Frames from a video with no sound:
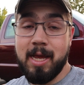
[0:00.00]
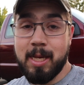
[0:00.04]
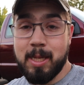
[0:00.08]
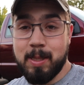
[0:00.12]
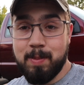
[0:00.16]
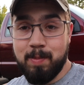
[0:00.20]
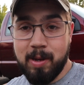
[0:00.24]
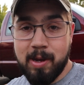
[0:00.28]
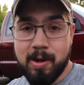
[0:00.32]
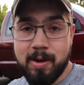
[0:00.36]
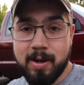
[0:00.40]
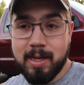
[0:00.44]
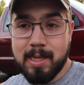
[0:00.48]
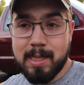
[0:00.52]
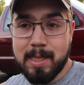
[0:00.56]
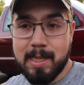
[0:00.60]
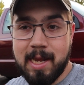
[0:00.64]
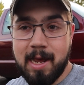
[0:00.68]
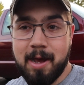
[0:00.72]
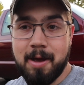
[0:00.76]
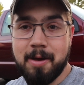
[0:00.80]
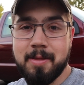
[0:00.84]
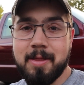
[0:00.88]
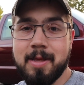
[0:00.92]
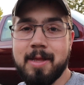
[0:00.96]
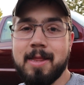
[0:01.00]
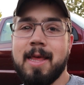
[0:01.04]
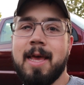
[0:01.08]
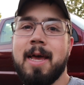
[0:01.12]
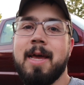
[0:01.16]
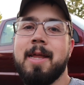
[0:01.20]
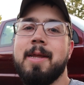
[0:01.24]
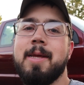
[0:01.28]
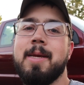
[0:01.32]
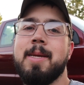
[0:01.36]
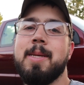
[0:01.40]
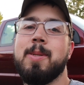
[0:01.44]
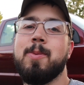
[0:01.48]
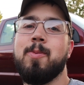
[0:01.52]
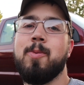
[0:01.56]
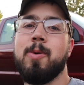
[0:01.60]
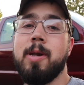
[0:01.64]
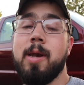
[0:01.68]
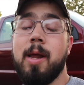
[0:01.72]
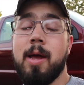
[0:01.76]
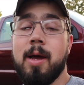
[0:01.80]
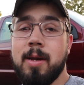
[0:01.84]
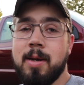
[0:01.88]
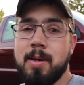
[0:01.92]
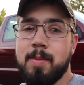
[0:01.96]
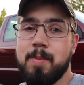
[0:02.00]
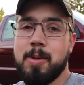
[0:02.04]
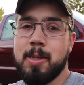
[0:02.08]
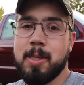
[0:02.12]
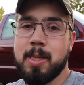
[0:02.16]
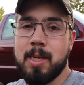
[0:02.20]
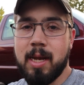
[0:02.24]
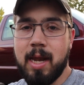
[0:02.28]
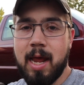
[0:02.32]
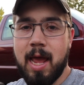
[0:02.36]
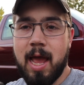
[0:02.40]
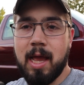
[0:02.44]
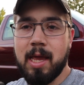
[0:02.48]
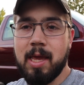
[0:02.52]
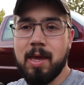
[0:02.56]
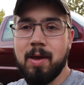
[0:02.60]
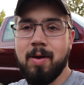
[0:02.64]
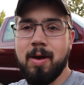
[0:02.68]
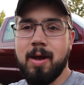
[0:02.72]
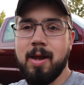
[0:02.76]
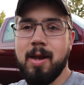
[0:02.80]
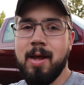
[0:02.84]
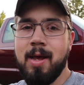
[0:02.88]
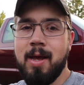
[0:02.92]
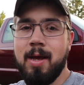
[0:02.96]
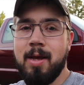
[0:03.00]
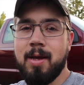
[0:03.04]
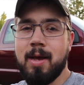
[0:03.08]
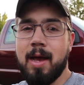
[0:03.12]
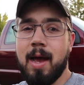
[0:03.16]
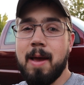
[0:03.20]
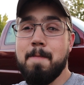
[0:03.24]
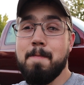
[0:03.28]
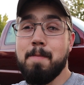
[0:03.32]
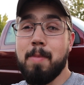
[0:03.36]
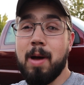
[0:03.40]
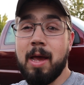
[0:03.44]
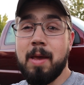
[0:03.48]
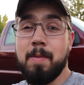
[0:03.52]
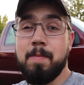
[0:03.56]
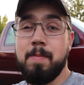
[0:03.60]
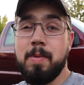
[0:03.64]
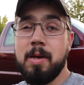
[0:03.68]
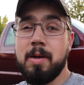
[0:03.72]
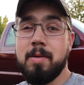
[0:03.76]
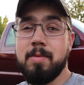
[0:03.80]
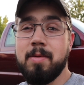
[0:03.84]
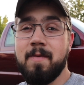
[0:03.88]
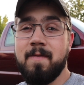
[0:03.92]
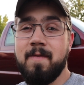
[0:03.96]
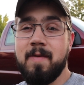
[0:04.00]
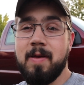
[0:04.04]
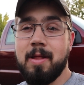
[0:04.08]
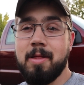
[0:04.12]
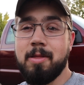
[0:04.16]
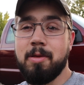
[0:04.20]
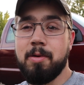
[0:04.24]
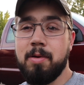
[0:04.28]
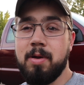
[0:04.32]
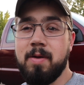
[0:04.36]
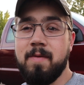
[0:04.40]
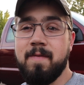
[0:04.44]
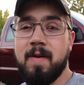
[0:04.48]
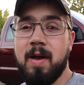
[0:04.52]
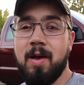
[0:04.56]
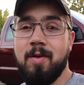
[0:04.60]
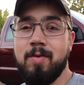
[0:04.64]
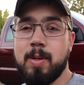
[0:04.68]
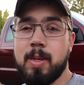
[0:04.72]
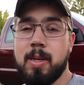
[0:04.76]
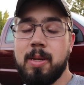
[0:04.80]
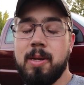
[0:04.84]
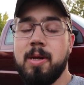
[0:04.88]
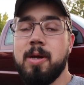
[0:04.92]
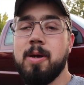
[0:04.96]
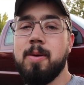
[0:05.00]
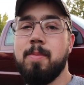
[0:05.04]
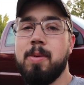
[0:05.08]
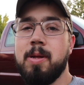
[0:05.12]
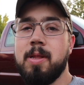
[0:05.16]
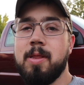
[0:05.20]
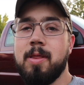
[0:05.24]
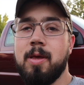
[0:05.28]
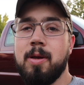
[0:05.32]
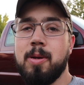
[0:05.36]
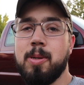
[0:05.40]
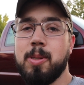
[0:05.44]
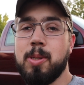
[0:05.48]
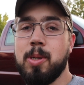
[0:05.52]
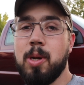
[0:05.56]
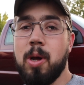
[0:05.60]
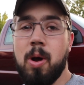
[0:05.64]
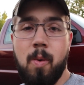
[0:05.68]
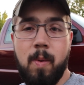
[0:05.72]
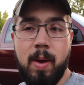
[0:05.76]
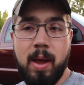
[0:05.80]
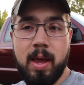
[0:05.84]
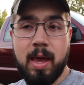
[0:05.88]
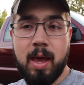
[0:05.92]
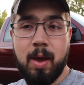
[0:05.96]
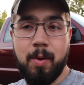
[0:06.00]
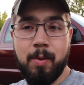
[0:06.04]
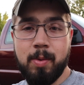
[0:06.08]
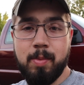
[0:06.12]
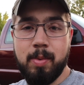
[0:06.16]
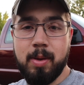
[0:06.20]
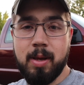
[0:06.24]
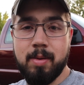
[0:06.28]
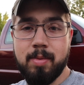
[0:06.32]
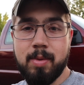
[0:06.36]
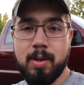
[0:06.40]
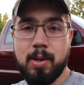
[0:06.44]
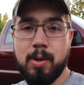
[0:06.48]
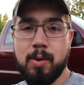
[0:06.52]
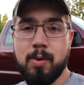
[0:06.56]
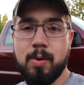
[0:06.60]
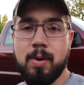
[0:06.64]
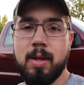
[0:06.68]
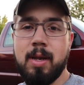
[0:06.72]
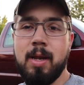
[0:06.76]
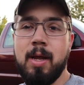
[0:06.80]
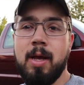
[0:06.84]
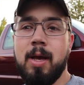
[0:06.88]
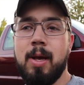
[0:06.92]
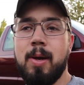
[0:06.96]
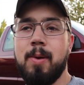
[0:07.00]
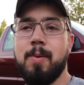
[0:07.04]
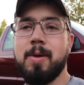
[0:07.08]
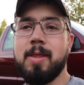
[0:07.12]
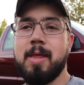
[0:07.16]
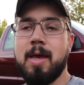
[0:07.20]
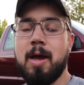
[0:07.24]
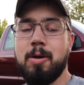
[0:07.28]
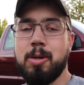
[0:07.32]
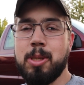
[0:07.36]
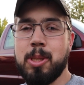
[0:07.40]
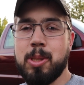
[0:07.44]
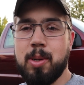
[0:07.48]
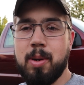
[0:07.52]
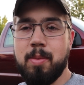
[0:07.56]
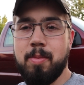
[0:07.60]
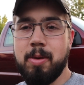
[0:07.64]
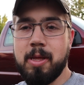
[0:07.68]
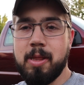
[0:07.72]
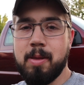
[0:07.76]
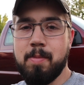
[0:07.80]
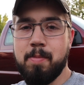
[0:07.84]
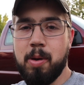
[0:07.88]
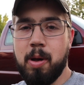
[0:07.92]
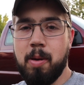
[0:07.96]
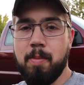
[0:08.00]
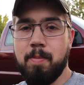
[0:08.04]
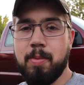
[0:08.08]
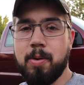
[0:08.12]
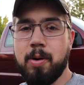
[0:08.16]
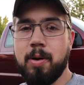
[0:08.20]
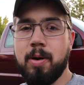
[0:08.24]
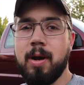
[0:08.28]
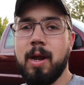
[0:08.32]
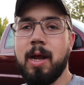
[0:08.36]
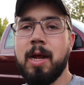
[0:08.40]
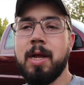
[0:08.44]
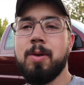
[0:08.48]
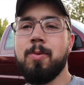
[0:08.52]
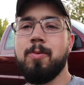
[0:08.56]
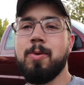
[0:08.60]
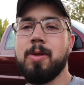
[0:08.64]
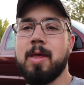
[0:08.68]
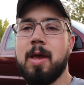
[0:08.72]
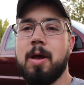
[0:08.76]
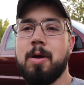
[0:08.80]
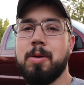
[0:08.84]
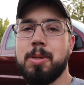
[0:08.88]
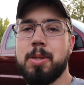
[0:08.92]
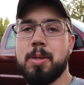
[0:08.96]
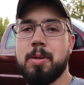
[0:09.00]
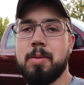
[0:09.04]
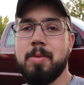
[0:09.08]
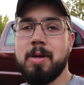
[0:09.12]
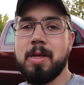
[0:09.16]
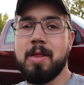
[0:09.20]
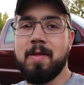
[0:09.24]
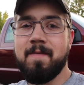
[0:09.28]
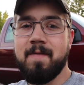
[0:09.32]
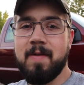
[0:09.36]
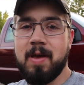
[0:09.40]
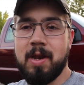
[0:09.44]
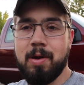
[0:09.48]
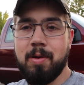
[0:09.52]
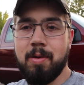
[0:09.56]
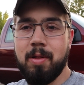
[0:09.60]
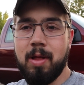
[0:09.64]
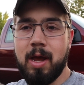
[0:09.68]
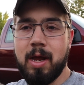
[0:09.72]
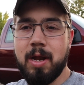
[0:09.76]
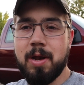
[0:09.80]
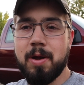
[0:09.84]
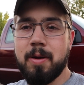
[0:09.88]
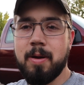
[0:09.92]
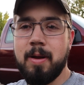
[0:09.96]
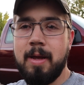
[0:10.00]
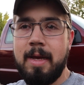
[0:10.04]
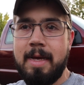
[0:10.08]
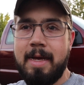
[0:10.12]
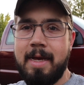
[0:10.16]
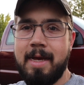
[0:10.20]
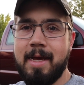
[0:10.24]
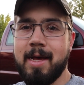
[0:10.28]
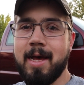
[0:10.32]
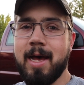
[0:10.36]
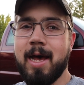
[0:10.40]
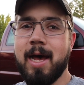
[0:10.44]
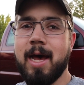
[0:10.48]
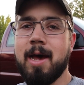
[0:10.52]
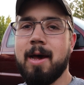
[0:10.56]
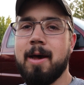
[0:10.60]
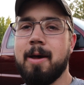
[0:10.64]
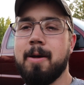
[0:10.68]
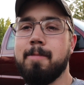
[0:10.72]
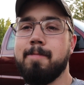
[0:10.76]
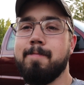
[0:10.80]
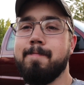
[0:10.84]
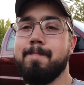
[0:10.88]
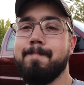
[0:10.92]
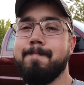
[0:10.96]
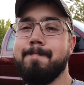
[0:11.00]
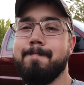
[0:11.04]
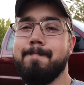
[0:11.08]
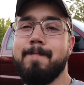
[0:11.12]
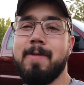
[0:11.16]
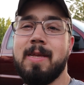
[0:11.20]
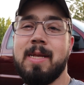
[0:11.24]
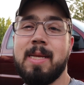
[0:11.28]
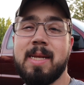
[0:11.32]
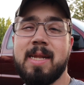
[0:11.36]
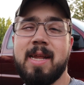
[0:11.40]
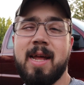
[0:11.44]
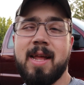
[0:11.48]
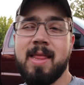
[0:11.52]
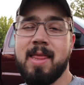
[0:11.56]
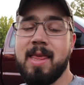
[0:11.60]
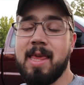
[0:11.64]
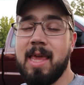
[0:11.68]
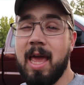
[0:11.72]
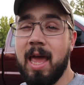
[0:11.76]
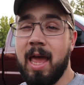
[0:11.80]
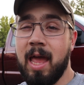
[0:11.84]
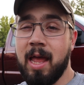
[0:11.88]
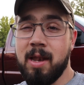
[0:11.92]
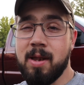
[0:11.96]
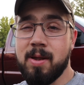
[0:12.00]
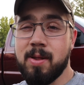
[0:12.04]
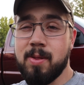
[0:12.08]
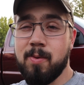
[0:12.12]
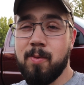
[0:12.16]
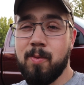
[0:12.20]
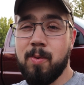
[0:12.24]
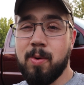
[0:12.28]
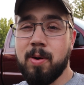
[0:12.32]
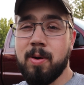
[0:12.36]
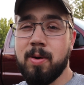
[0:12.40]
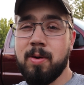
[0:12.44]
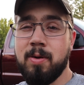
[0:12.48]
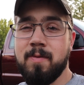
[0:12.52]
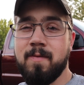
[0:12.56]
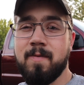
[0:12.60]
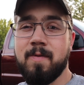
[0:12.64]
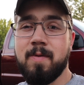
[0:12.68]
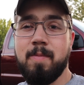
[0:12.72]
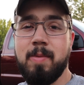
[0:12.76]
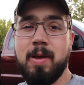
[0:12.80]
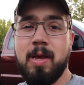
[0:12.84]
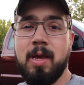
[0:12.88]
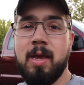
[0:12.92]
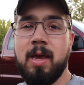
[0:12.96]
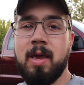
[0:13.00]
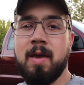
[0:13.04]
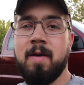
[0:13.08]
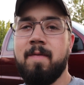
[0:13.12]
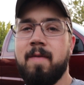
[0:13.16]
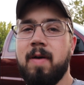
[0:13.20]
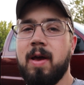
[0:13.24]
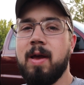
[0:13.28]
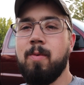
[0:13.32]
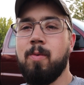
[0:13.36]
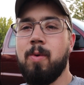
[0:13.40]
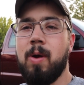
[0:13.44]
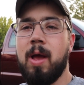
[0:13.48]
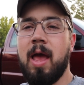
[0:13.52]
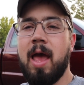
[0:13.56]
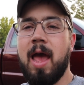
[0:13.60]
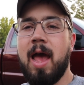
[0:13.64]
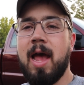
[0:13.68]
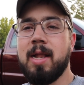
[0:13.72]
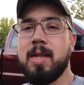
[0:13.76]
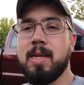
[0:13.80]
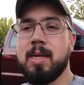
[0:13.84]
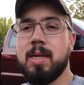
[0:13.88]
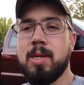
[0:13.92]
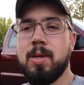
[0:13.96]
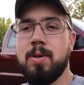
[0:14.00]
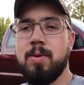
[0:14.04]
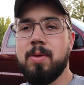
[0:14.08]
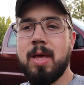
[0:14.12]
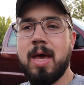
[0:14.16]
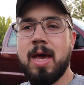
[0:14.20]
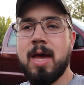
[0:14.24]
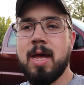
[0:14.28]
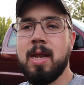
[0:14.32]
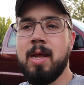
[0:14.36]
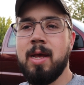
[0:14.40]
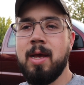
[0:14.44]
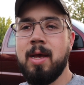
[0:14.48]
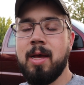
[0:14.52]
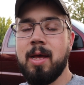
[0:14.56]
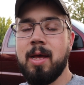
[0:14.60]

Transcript: experience now that that is 100% accurate. I might be able to fit 35s on here, but there's no way I would be able to do it without trimming the bumper and without trimming the fender liner. It's not the end of the world for me if I had to do that,